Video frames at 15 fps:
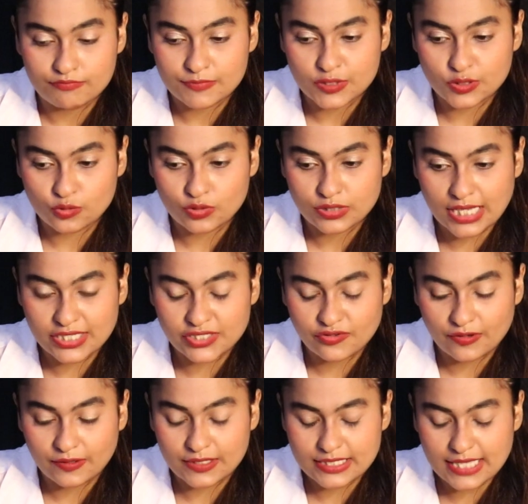So
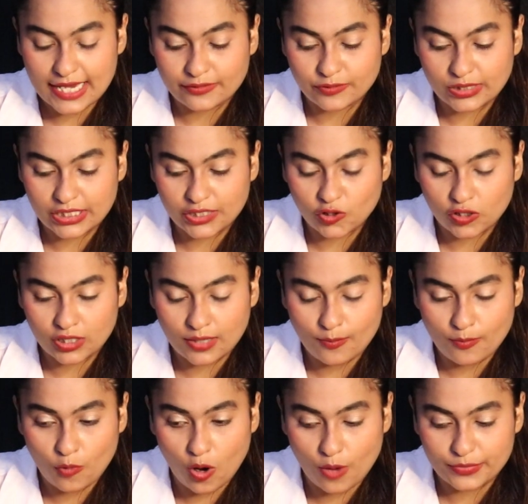Sagittarius, I really cannot
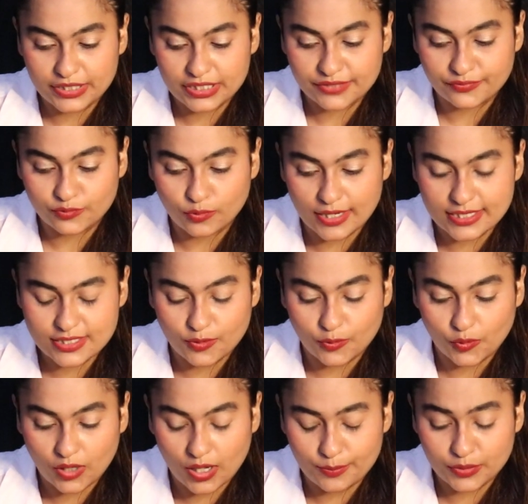comment if you guys are
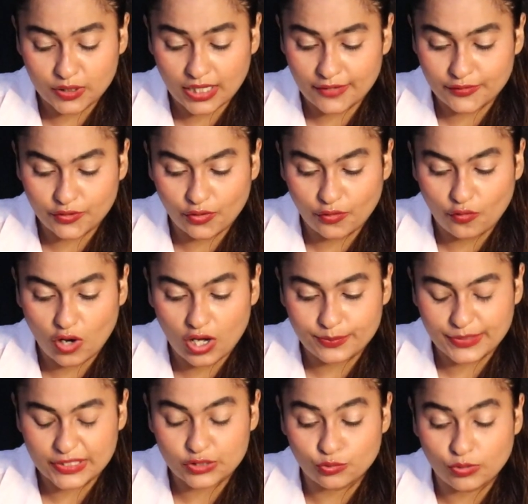going to come together or not,
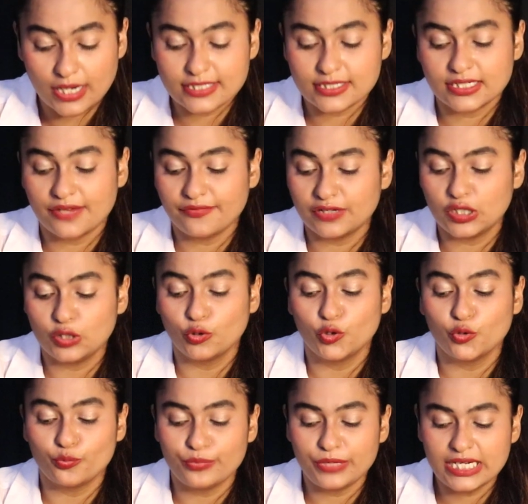but you guys are definitely going
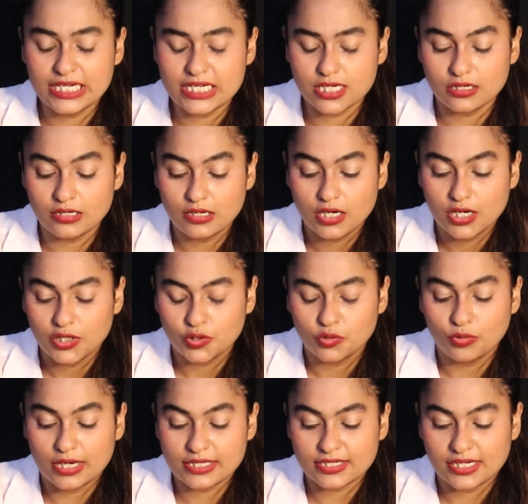to meet.
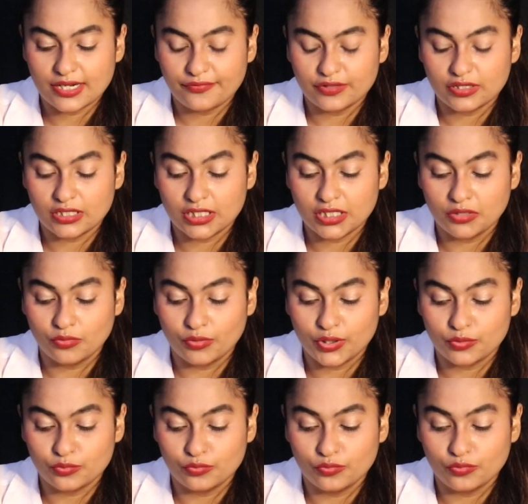You guys are definitely
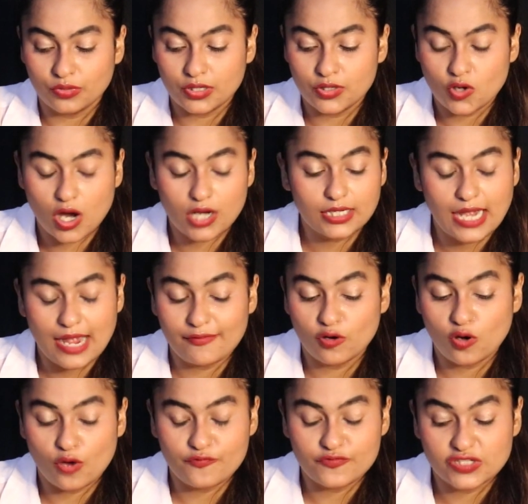going to not have a
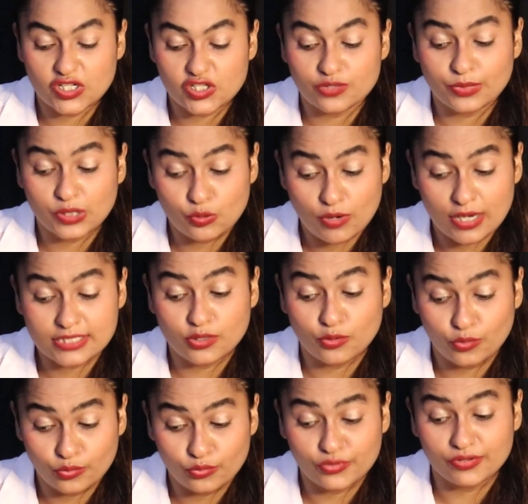conversation, but you guys are
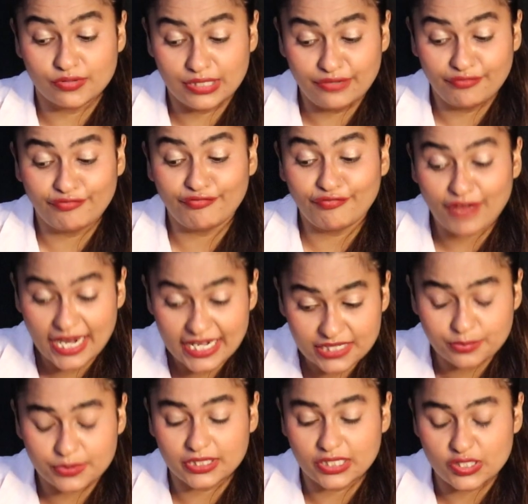going to really
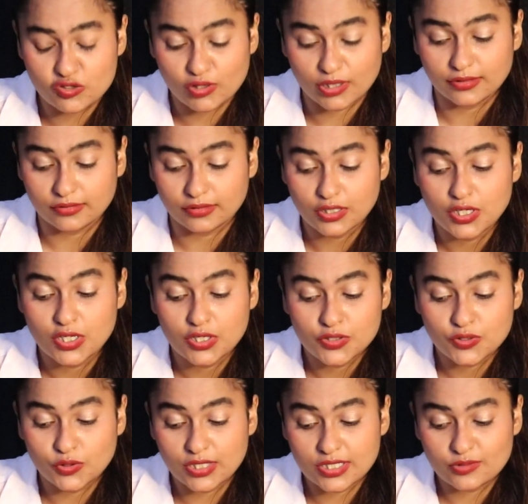fight with each other.
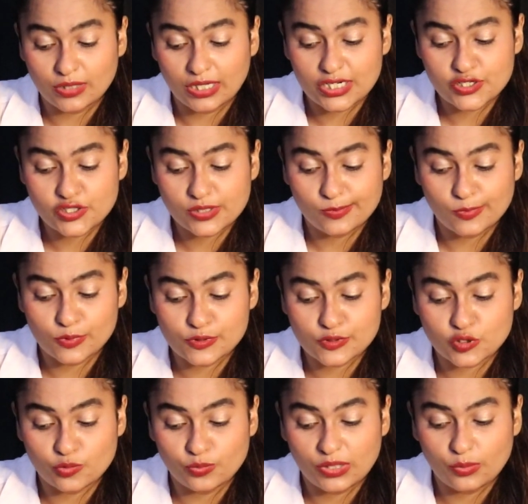So this relationship
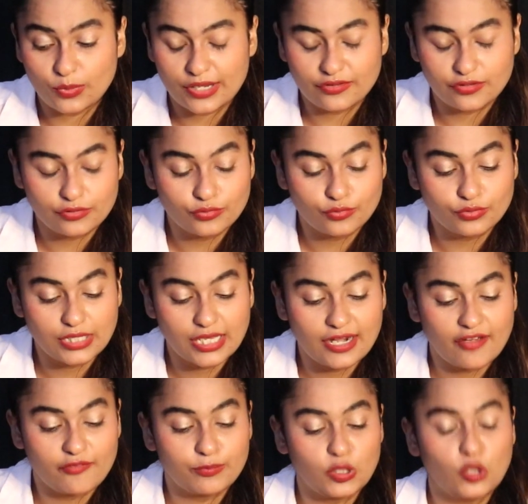looks to me wherein there
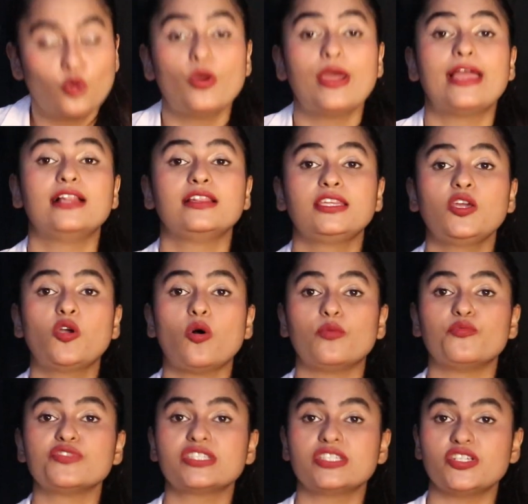have been no healthy
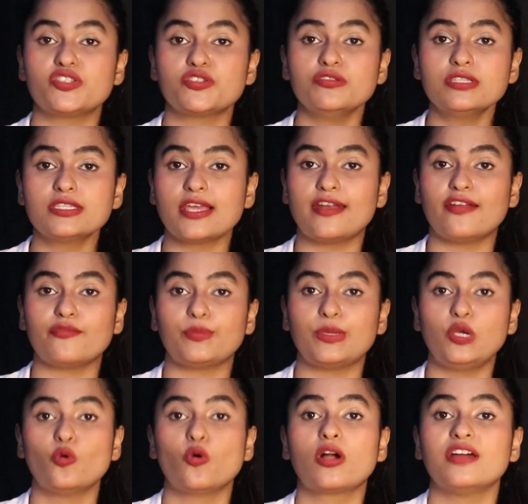conversations, there have
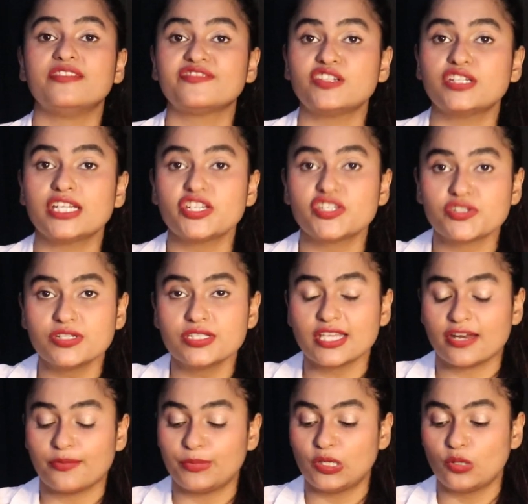been no confrontations,
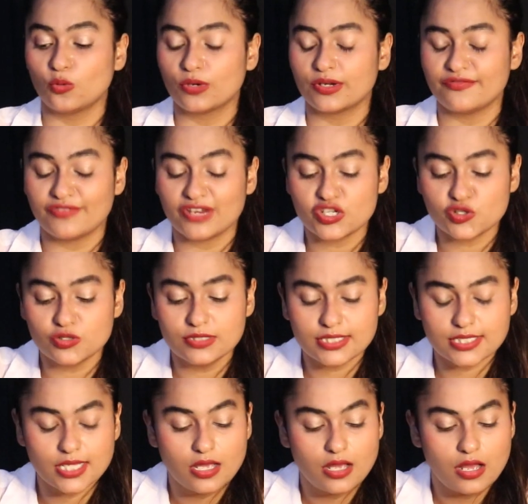there have been no
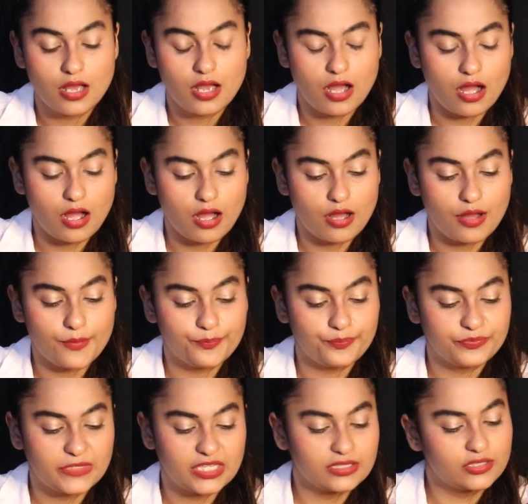confessions.
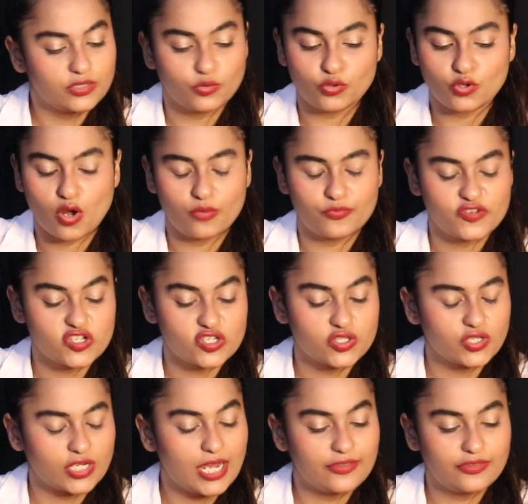You all were just
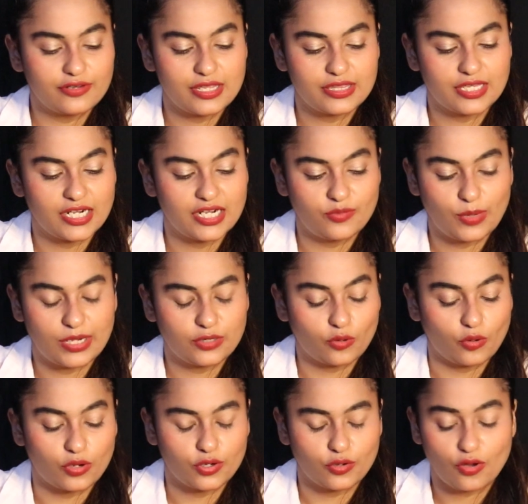together, and then it went
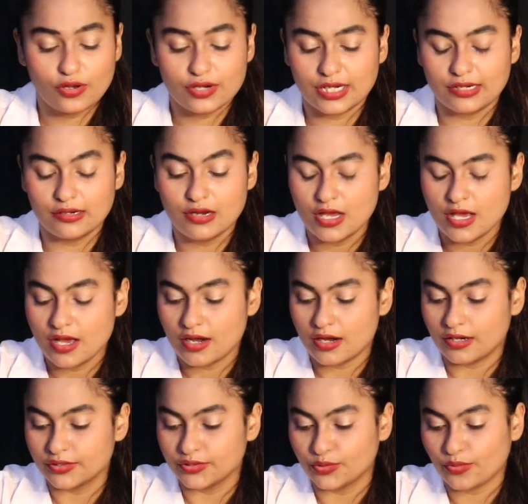on, and
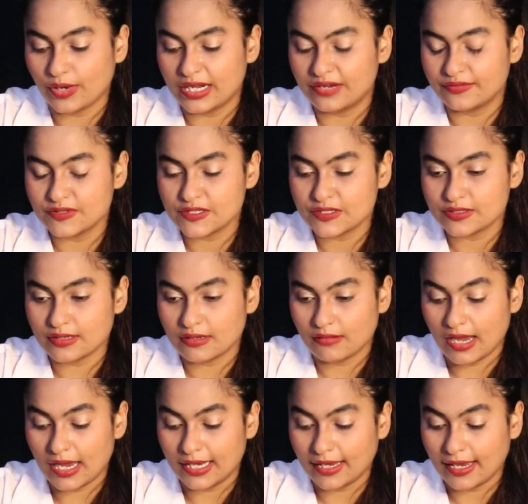
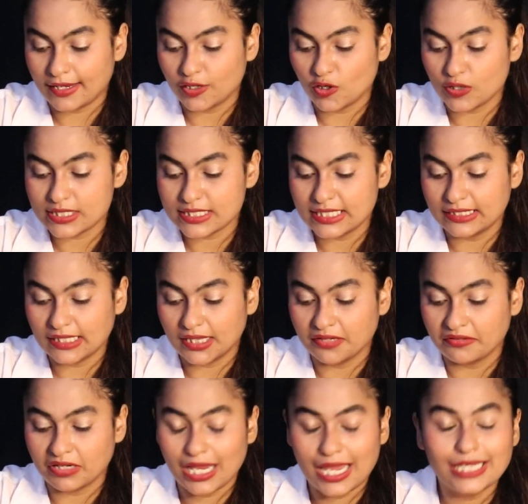I cannot see that
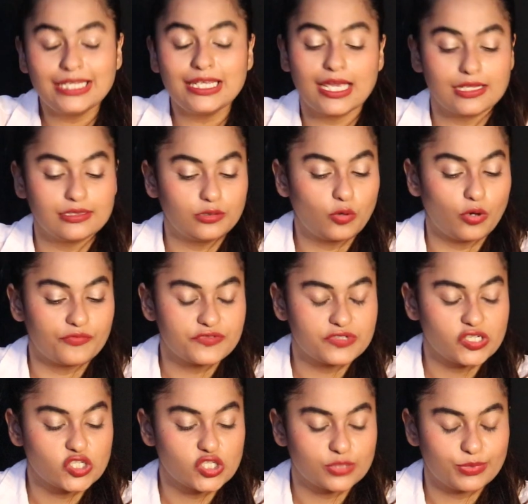there were any healthy
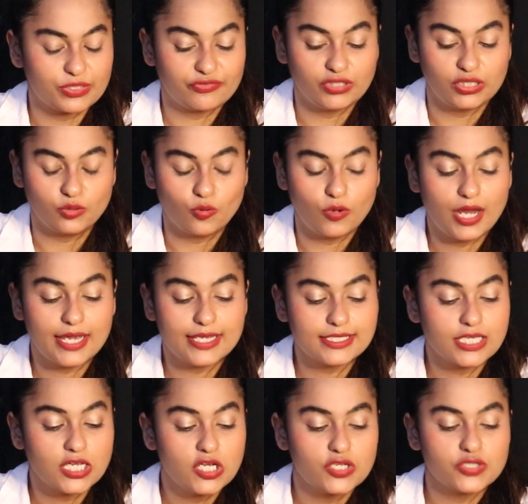conversations between you guys.